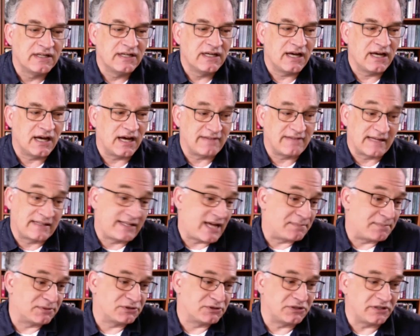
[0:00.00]
I've had the
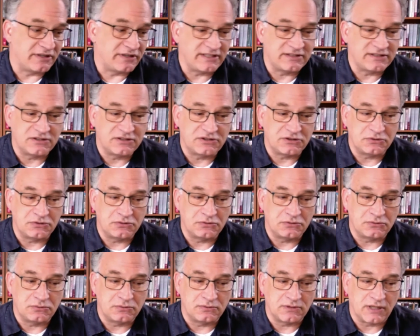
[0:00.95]
opportunity to
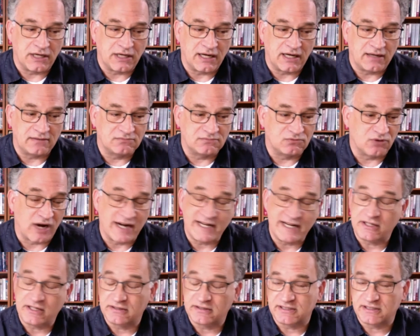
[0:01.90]
do uh,
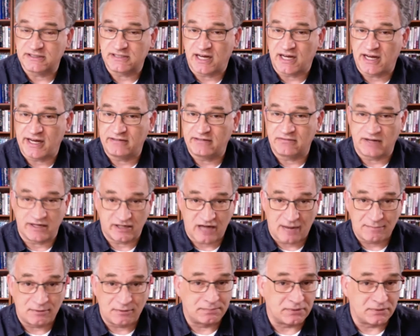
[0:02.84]
writing on the side, write a
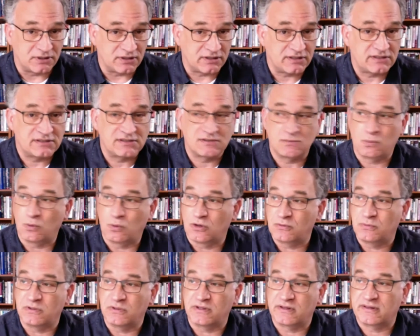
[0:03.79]
couple books,
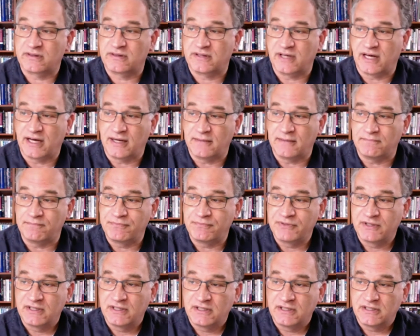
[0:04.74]
work with um,
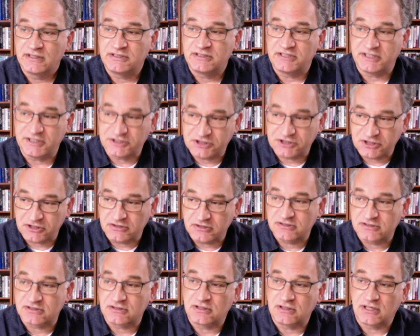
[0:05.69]

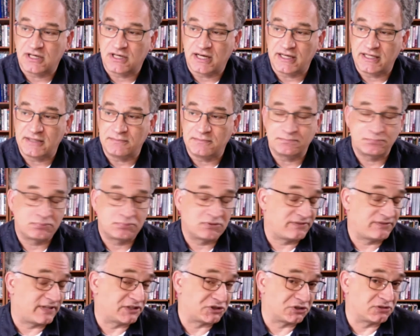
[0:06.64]
teachers uh, in
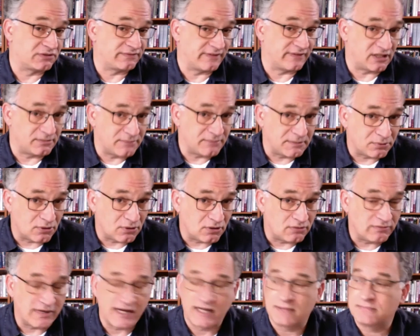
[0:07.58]
professional development
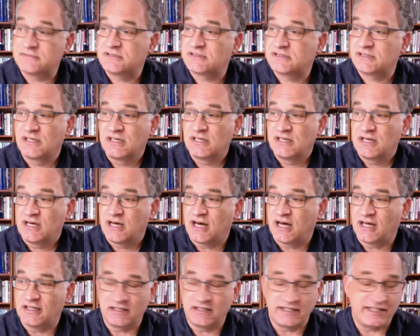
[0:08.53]
programs,
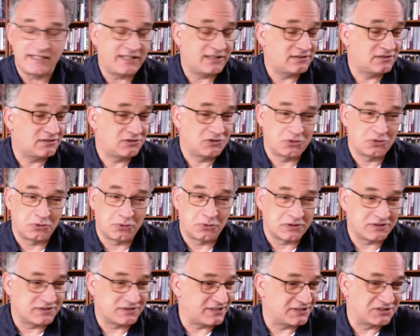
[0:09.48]
uh, lead
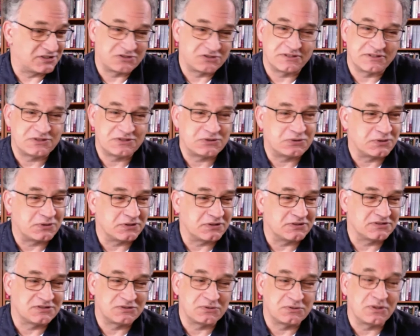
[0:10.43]
tours, history
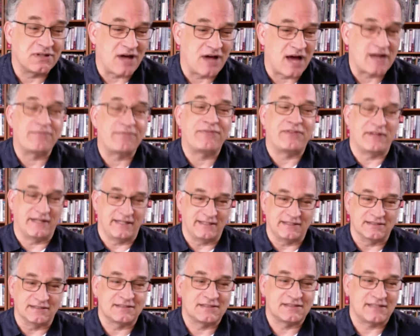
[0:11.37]
tours, do a lot of
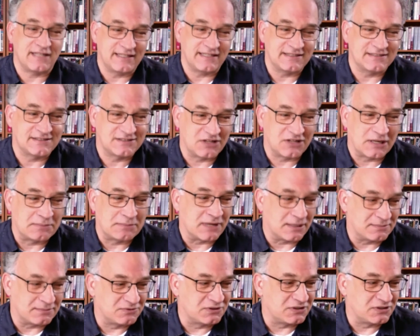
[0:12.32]
things. And so I'm,
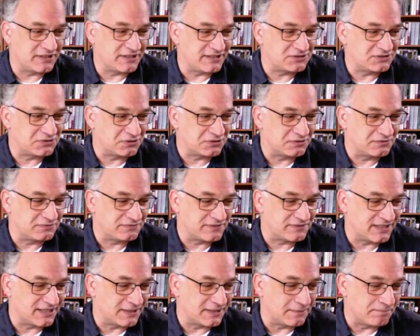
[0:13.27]
I'm really sort of,
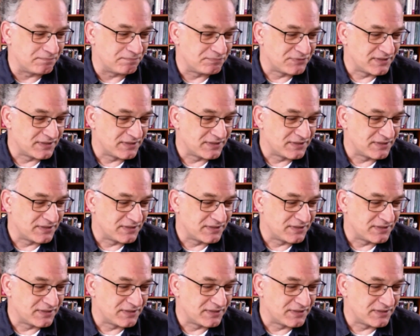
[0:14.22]
um,